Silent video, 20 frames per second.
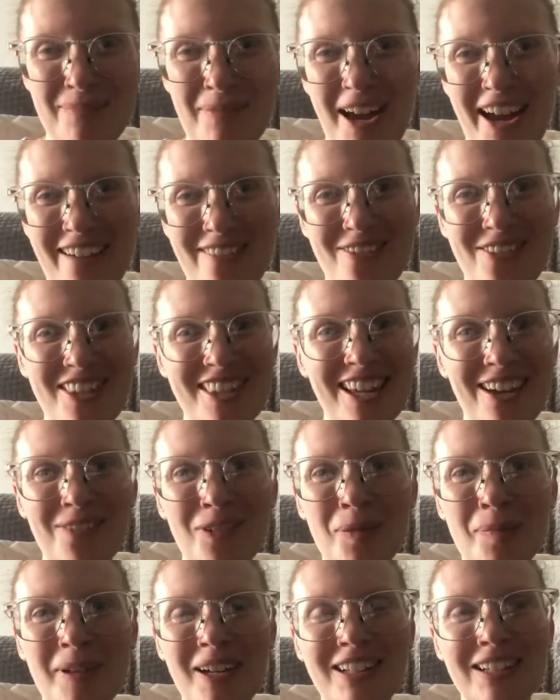I have several
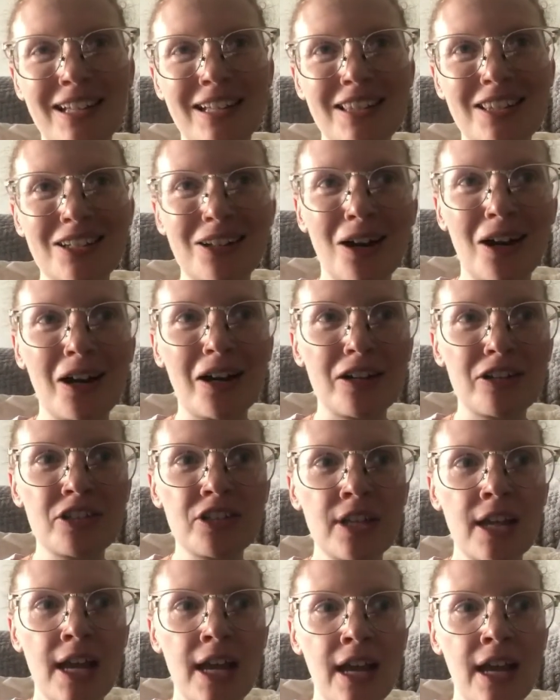PICC line scars.